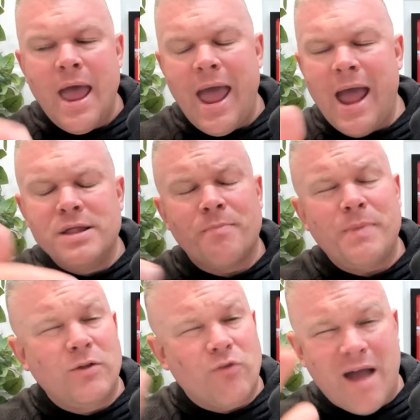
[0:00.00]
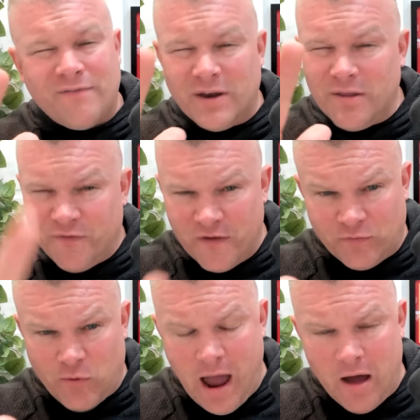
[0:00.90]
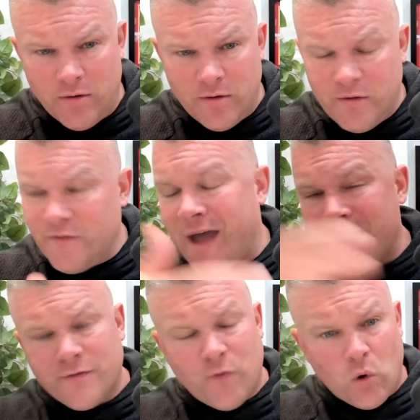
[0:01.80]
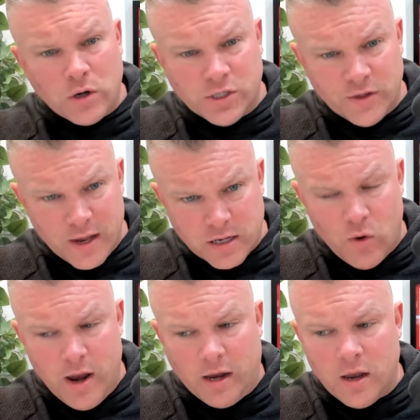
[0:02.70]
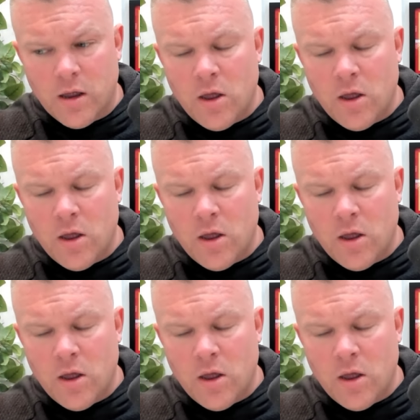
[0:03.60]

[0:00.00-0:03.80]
Ends up being drafted in the fifth round. Fast forward to this week.